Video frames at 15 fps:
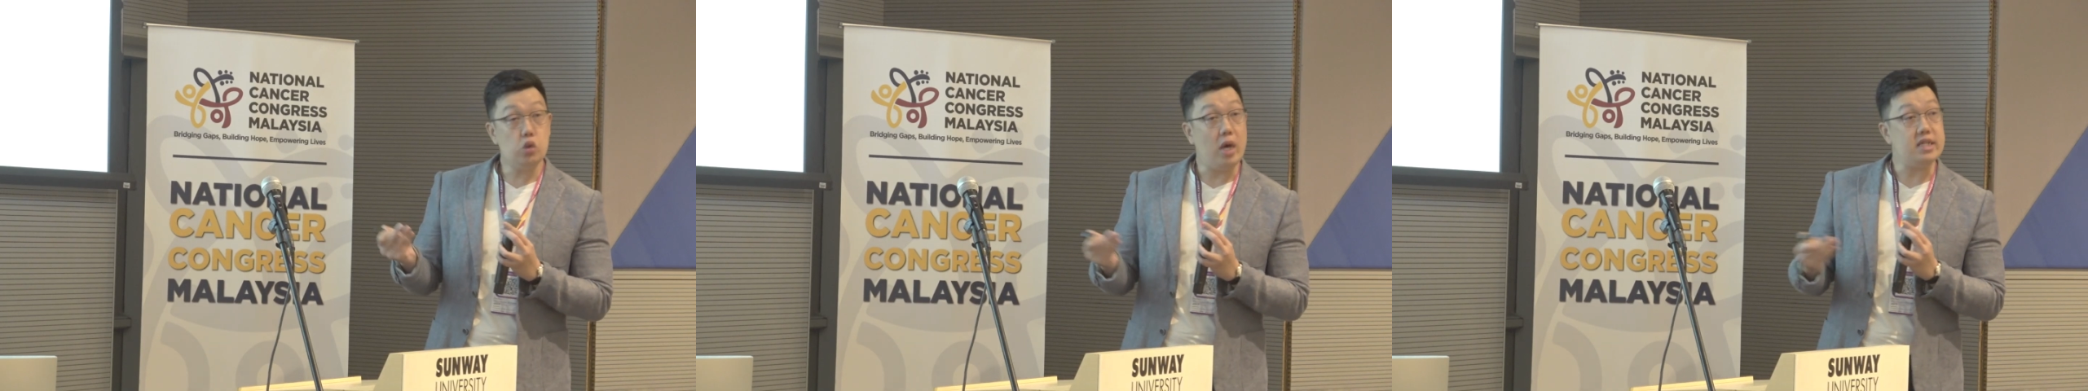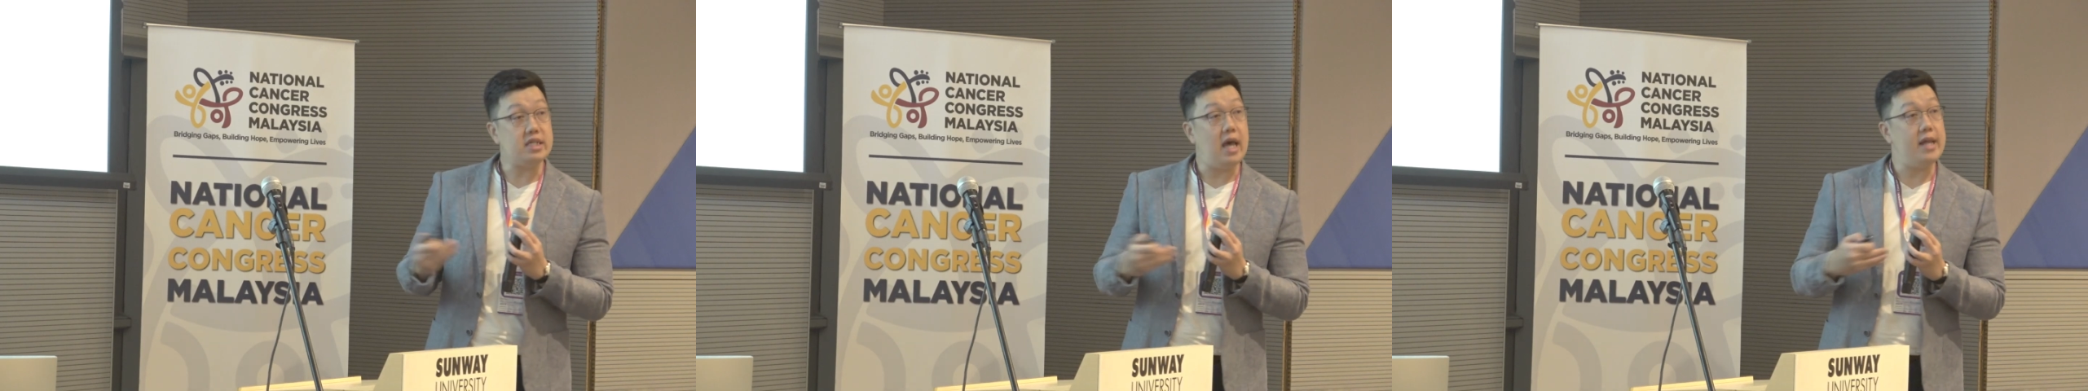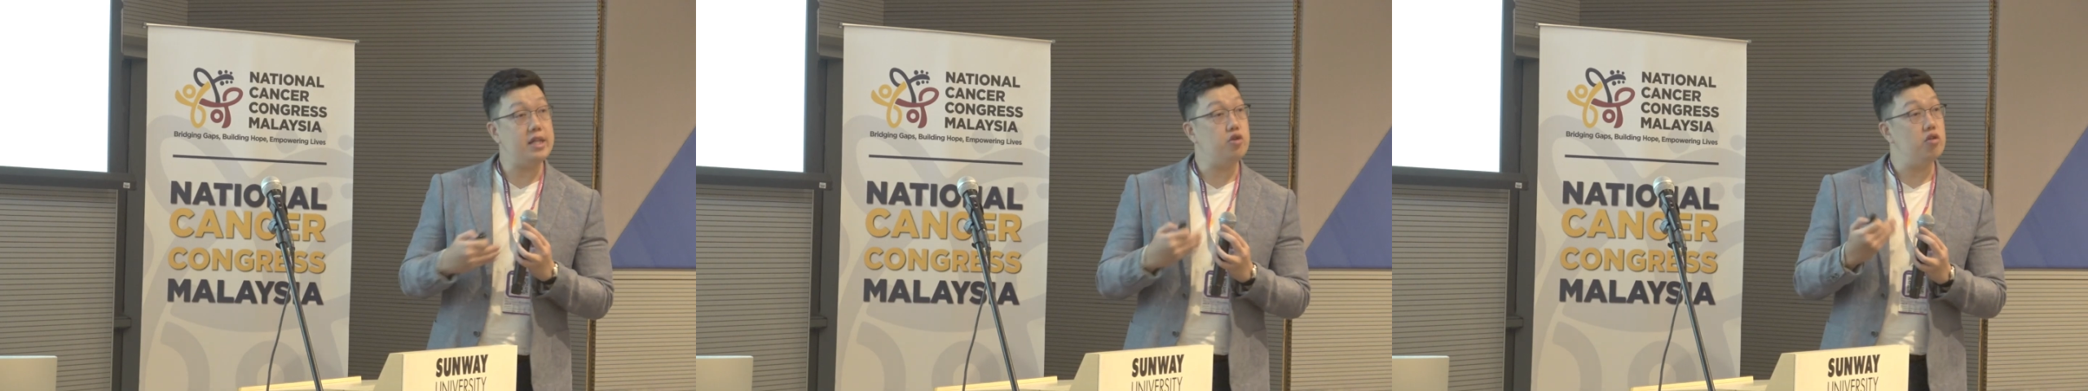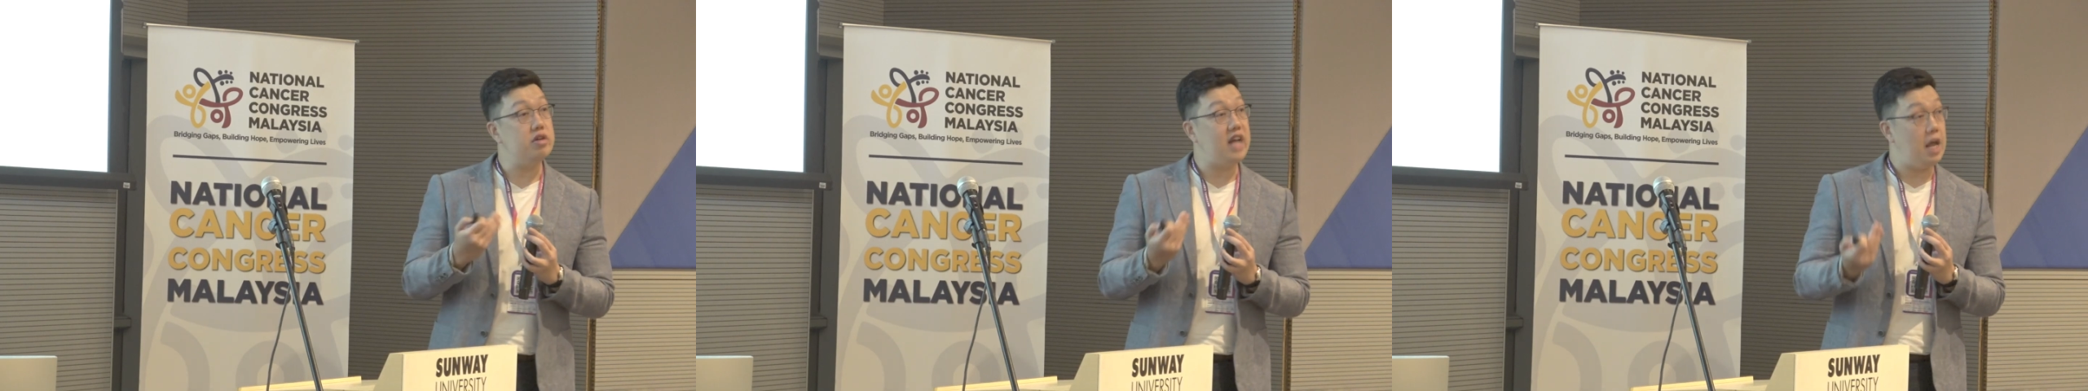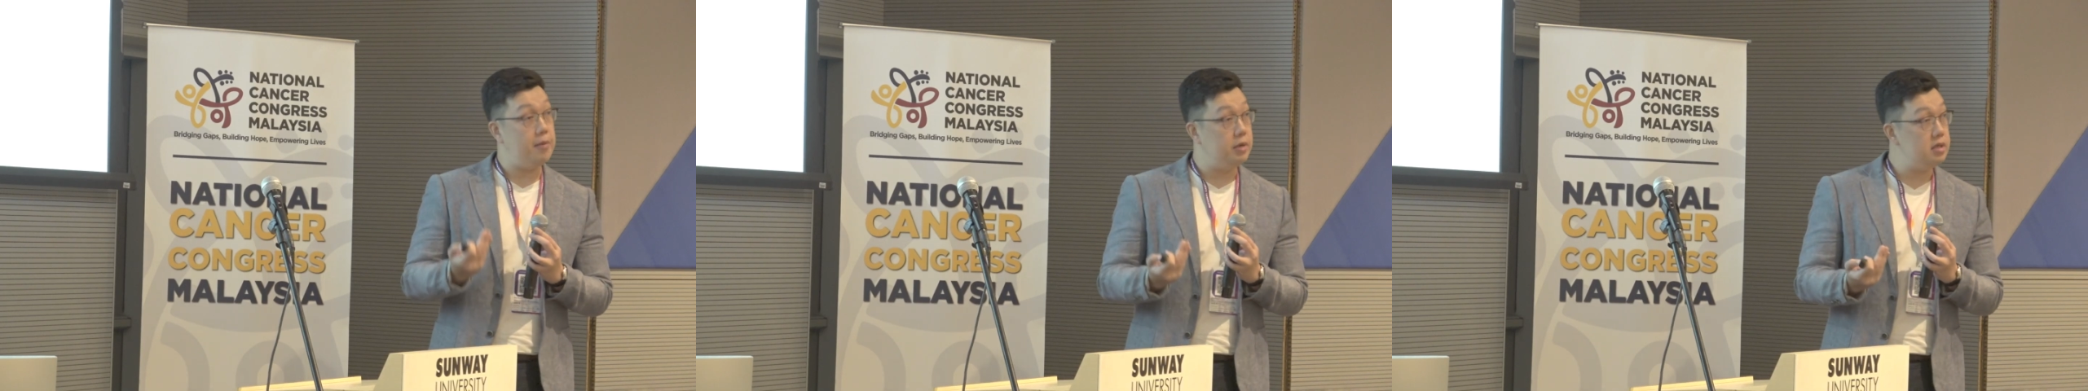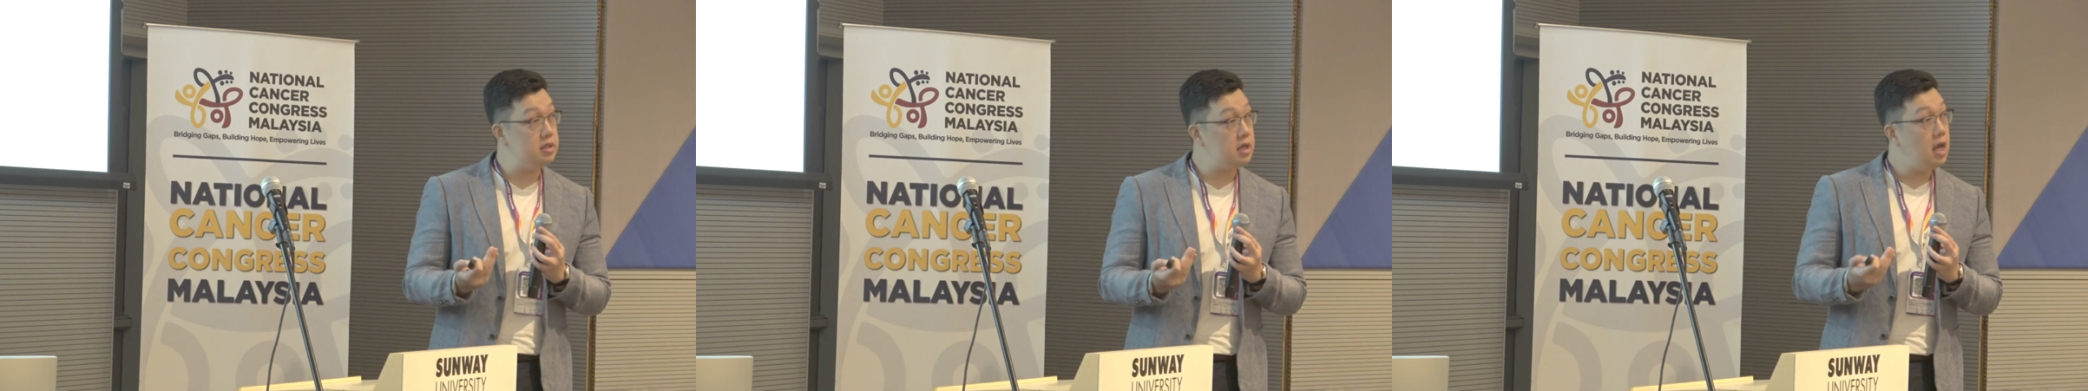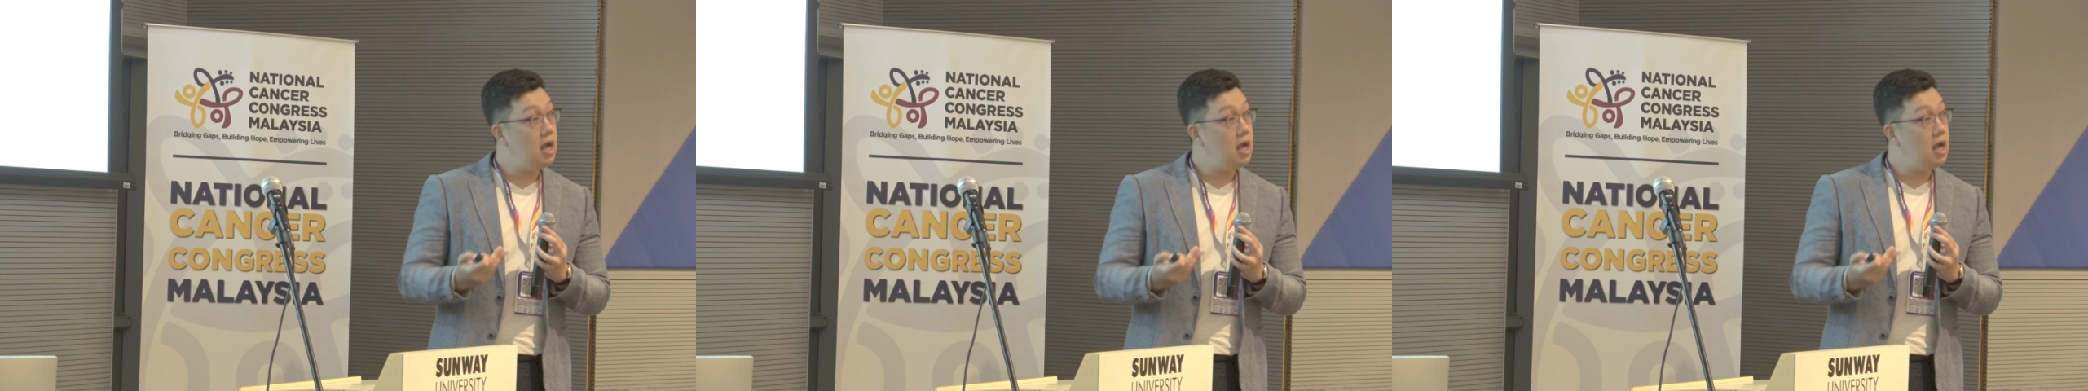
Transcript: as a heterodimers.